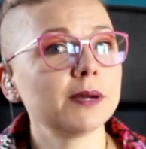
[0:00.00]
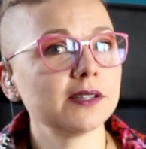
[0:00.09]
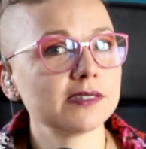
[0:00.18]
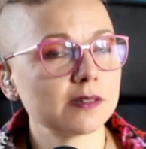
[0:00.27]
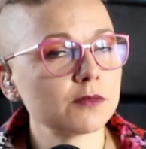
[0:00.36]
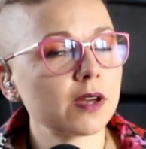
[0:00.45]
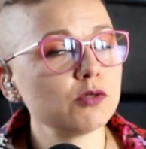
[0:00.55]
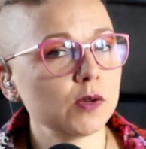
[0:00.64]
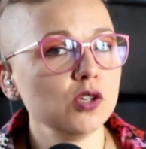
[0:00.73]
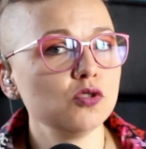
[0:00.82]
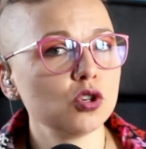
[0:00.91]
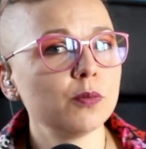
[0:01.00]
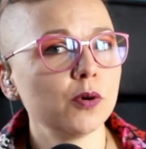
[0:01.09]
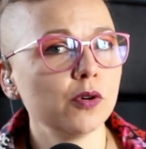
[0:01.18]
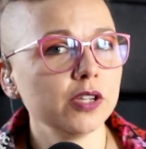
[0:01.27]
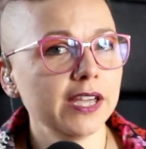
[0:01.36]
because sometimes when you do put
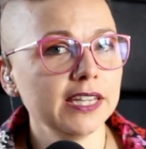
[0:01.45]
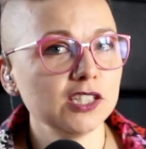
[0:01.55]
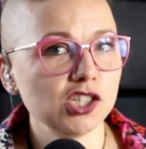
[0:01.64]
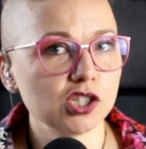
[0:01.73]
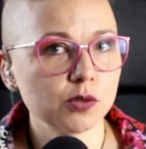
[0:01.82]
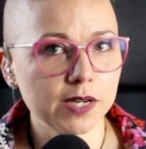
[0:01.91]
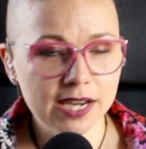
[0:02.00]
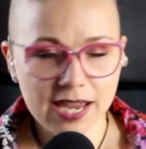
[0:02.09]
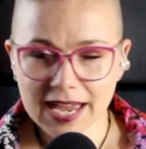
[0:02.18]
all your energy into it,